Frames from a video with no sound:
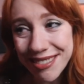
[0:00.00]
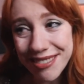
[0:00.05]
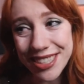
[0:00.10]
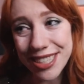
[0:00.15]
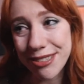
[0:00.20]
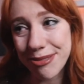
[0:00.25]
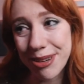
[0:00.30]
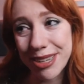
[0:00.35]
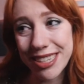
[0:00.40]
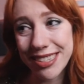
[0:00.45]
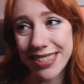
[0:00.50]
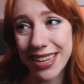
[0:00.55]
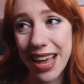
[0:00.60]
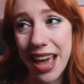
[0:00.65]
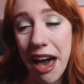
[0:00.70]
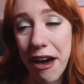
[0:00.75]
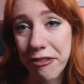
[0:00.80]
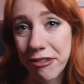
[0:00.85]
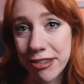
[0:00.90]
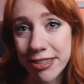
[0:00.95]
it's weird to say
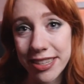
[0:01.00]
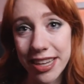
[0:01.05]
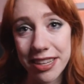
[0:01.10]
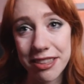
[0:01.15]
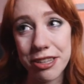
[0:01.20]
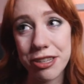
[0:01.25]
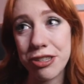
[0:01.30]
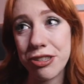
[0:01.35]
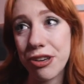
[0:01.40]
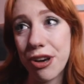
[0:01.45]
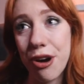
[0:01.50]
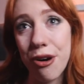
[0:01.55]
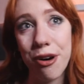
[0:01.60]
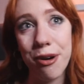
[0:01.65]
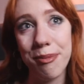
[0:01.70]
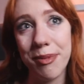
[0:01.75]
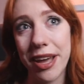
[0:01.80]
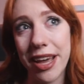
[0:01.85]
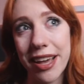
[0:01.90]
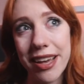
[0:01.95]
after seeing this show,
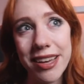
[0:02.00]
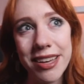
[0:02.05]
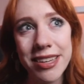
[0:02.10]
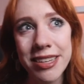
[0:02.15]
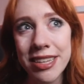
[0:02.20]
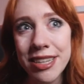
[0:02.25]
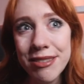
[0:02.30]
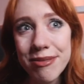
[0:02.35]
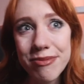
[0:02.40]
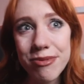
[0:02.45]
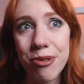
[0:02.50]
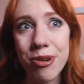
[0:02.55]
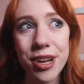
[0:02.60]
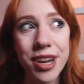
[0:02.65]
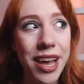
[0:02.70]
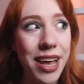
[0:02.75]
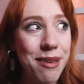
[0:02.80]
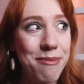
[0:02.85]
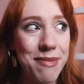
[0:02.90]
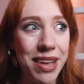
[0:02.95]
I'm like, what
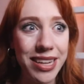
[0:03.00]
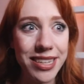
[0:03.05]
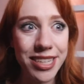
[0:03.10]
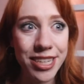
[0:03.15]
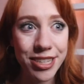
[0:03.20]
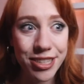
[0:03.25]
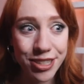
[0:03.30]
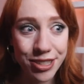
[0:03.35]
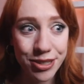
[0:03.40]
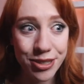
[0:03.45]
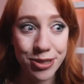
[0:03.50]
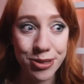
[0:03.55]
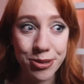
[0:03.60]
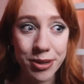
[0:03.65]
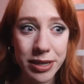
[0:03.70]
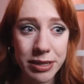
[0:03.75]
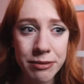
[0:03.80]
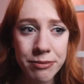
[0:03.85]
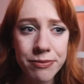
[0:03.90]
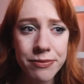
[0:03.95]
I meant to
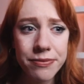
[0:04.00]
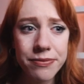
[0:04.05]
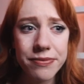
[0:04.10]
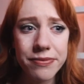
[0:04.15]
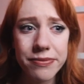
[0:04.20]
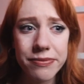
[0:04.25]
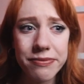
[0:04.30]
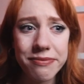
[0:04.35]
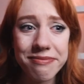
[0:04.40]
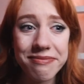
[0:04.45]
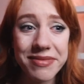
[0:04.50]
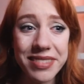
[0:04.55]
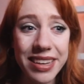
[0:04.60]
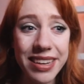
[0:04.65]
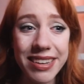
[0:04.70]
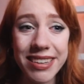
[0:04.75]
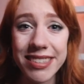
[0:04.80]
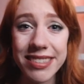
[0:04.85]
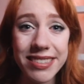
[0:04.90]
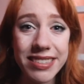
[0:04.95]
do
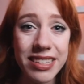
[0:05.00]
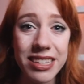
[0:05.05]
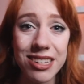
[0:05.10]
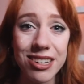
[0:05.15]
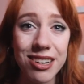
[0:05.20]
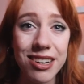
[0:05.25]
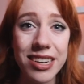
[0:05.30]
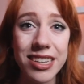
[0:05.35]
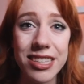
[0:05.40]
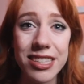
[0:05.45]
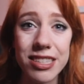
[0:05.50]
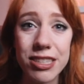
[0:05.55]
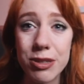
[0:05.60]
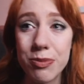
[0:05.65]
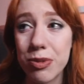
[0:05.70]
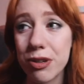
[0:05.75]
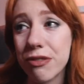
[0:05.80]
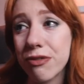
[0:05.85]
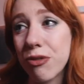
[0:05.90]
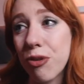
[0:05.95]
it's theater and it's to
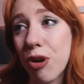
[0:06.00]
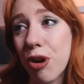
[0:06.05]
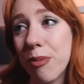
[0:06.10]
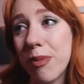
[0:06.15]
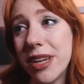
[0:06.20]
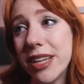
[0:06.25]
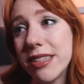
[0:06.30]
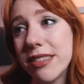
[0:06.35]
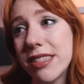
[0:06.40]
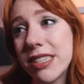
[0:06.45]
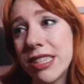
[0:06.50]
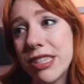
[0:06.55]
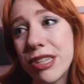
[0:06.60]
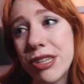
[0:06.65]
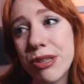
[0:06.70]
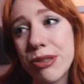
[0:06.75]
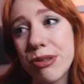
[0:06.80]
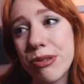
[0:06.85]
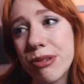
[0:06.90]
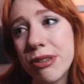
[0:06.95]
perform and it's
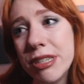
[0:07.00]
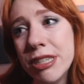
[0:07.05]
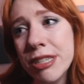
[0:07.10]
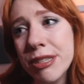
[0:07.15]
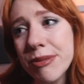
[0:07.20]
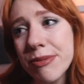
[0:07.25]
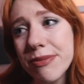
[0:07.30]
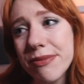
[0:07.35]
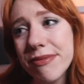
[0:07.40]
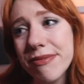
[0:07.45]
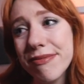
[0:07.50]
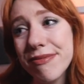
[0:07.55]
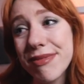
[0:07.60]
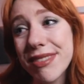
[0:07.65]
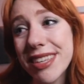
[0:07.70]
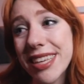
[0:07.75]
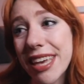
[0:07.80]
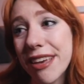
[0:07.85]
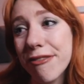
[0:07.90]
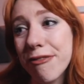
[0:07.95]
to
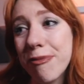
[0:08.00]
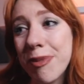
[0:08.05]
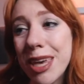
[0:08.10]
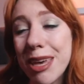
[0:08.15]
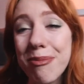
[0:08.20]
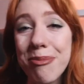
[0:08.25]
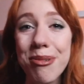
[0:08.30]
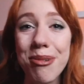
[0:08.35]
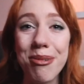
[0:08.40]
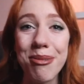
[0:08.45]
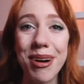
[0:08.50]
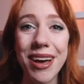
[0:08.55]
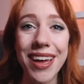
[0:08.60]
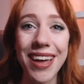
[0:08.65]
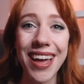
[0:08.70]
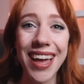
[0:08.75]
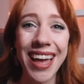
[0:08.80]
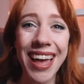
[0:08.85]
give people what